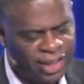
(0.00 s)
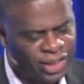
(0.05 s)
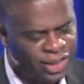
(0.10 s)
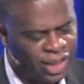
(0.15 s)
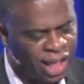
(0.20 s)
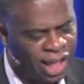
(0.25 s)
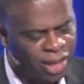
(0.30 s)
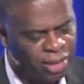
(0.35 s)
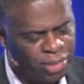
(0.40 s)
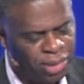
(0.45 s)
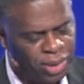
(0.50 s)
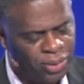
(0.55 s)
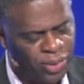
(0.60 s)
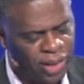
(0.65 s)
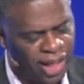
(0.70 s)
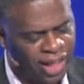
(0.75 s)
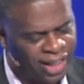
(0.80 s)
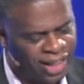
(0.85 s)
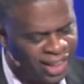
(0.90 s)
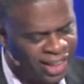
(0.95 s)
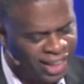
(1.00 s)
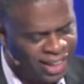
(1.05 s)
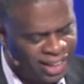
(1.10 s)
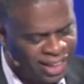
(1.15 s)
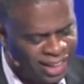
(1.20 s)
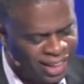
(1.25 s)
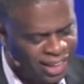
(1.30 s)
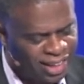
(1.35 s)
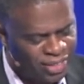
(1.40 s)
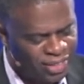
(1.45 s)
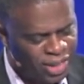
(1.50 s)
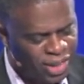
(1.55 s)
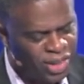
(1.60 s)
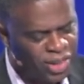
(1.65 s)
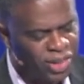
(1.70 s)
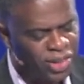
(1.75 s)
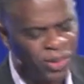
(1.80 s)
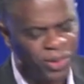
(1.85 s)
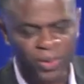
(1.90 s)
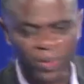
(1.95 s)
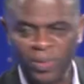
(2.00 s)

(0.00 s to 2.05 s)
it shall be what? Given to you.